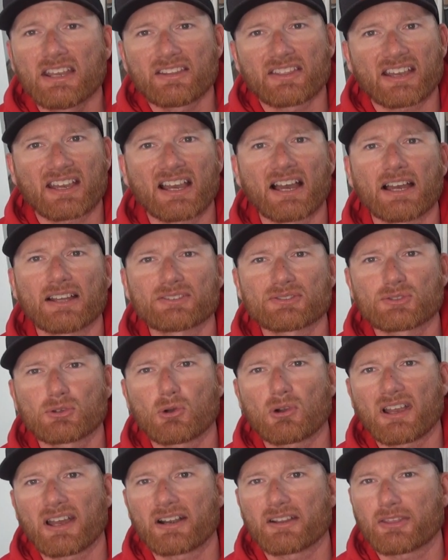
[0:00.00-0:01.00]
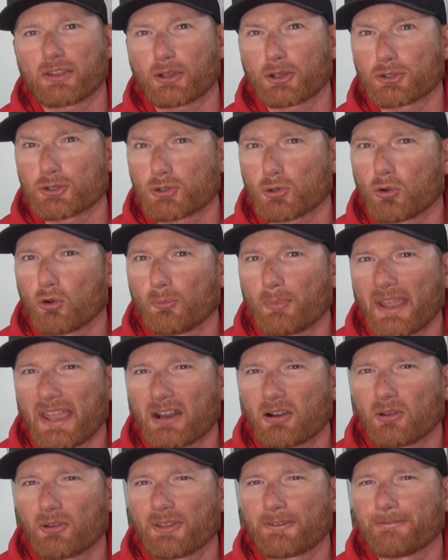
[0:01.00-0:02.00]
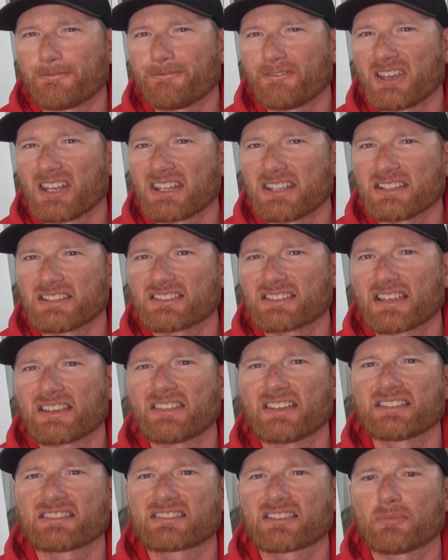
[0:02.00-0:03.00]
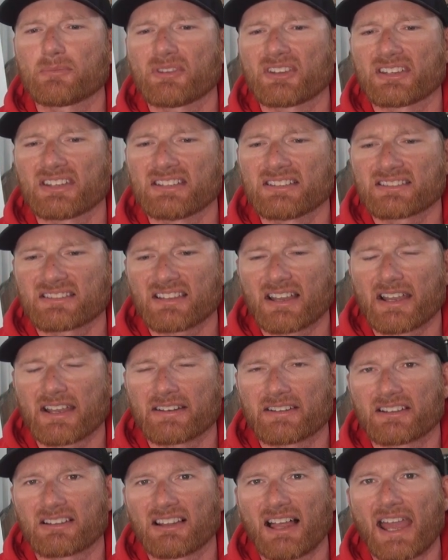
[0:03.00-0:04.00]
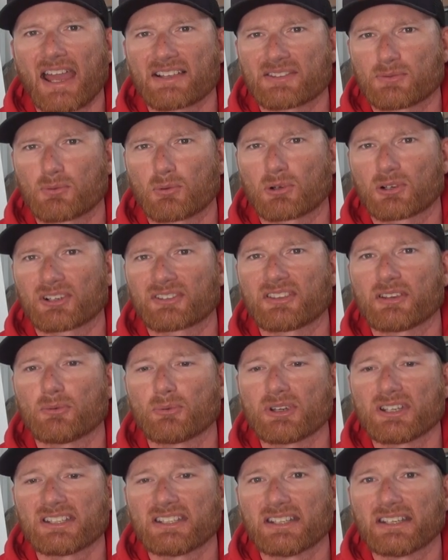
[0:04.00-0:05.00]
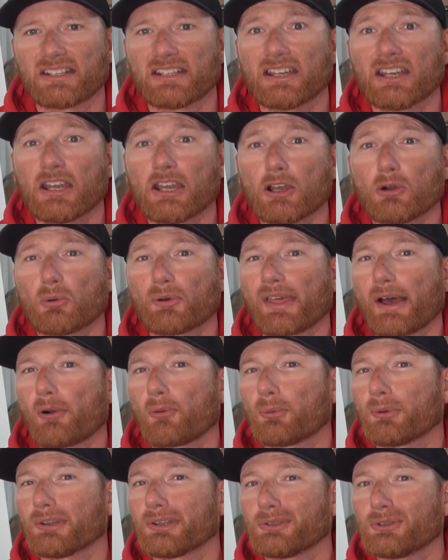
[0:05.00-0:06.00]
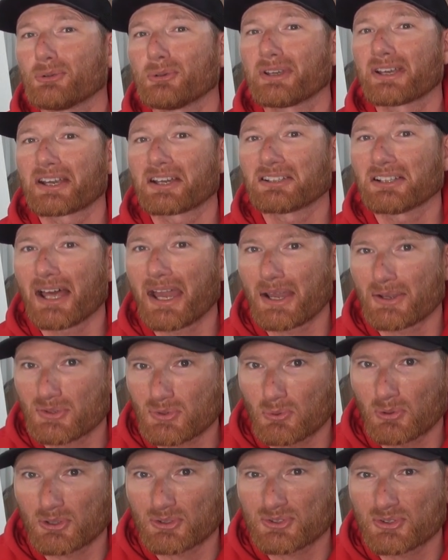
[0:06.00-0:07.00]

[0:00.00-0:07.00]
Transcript: the console, kind of the control panel, the fittings, and then some of the inside glass work that we did without really doing glass work.